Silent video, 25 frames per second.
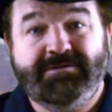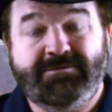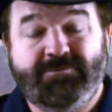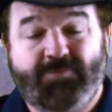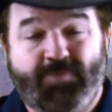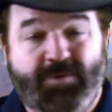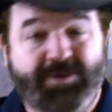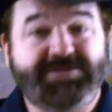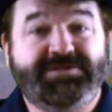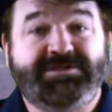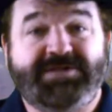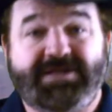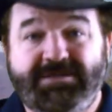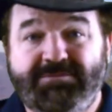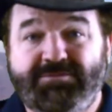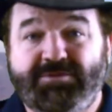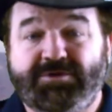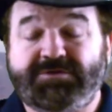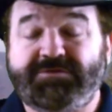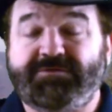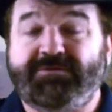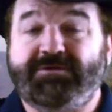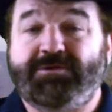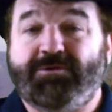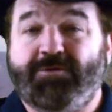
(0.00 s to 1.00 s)
One set of
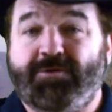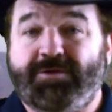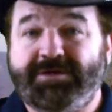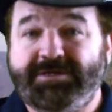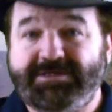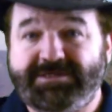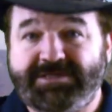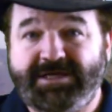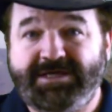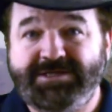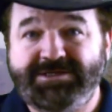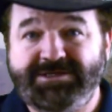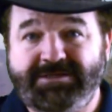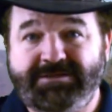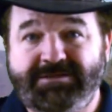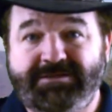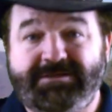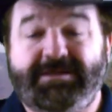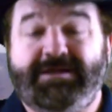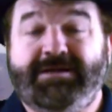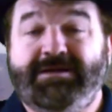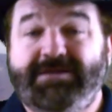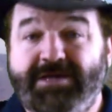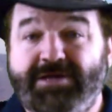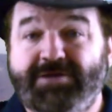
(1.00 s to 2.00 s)
books for the organization and
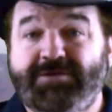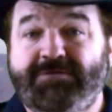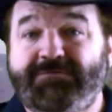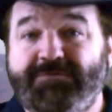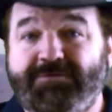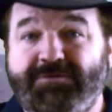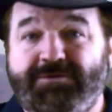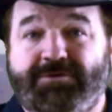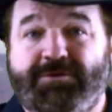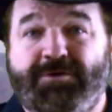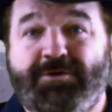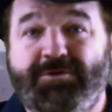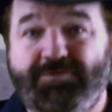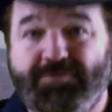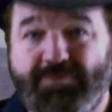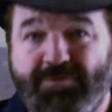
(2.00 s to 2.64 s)
another for their own